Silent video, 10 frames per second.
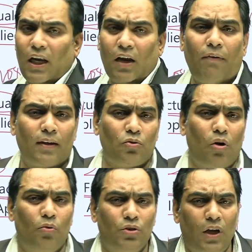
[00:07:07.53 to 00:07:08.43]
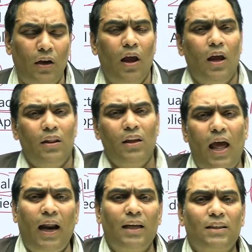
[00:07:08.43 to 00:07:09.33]
factual question, they are
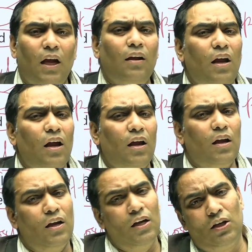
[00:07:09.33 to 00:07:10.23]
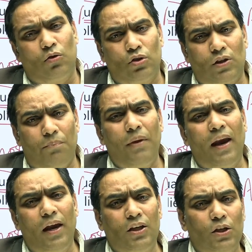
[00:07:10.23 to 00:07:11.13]
asking easy question,
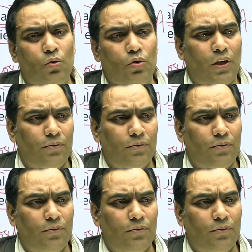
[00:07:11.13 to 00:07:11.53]
very easy question.